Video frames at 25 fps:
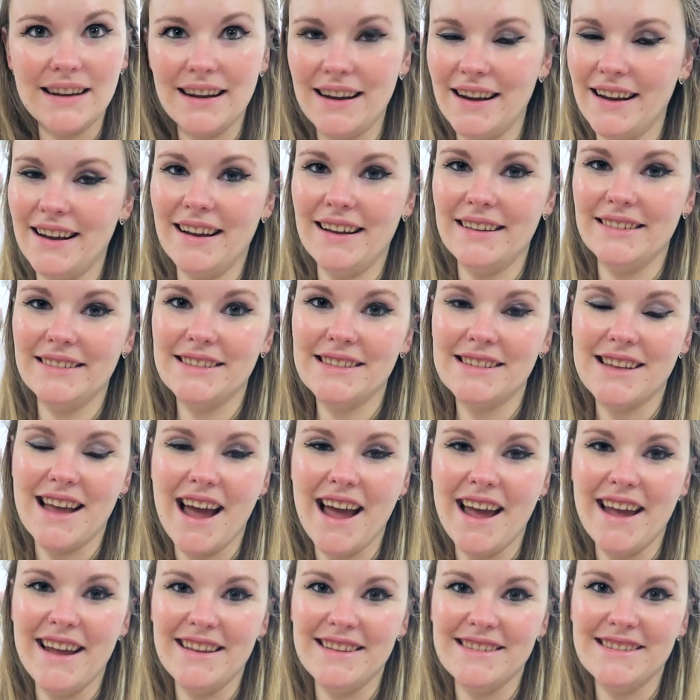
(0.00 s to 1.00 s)
that I got
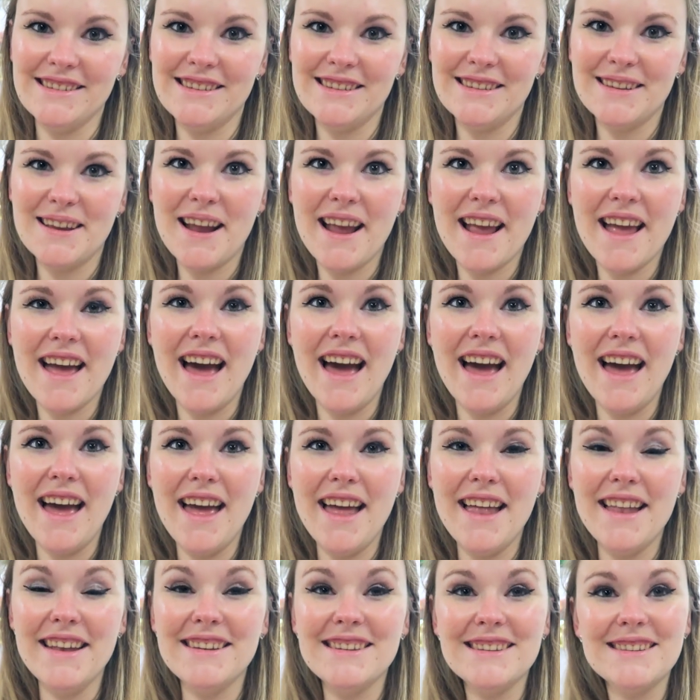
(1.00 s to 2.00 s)
signed,
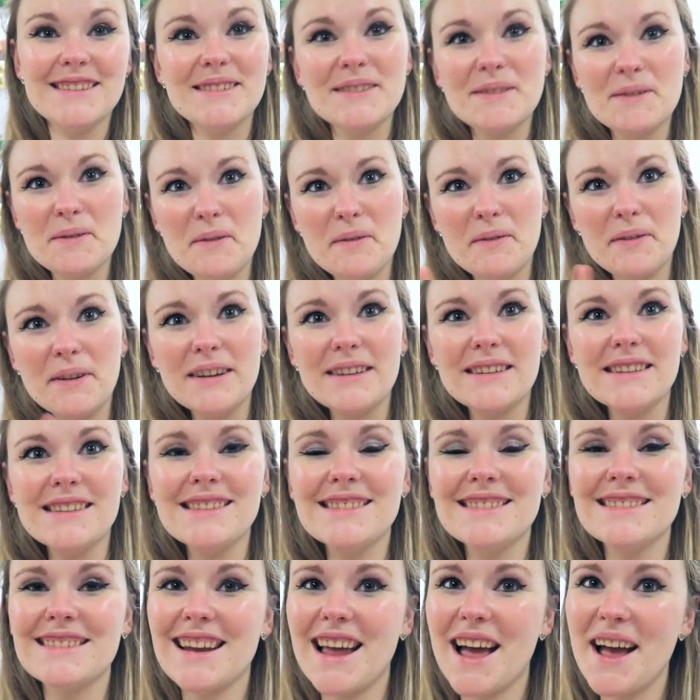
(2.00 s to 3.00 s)
and
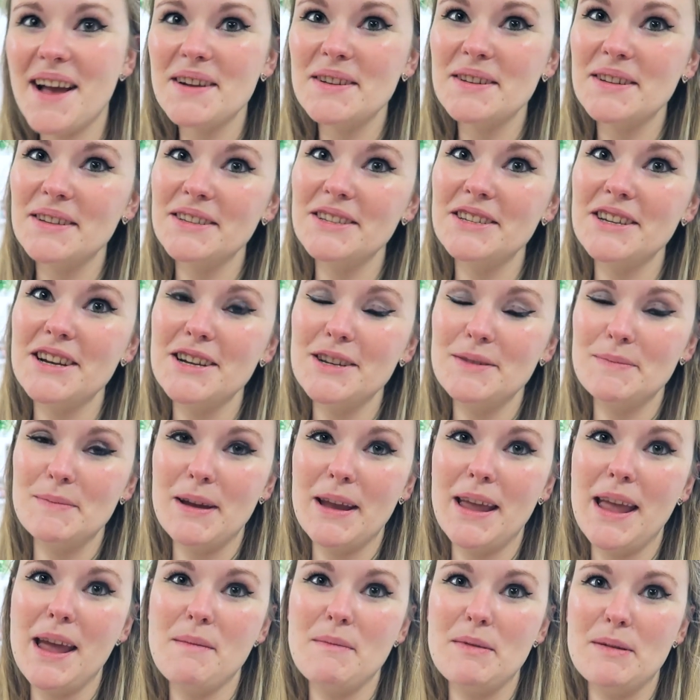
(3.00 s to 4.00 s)
first, I shall change
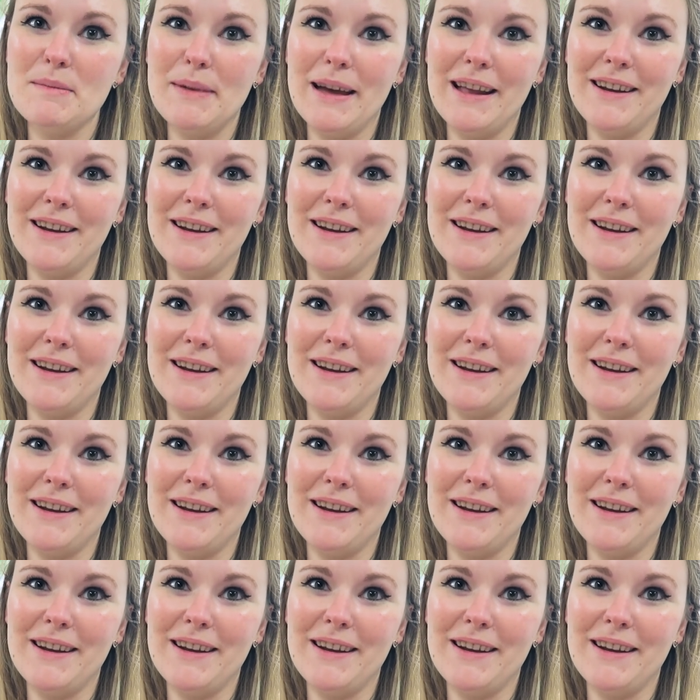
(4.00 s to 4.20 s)
my camera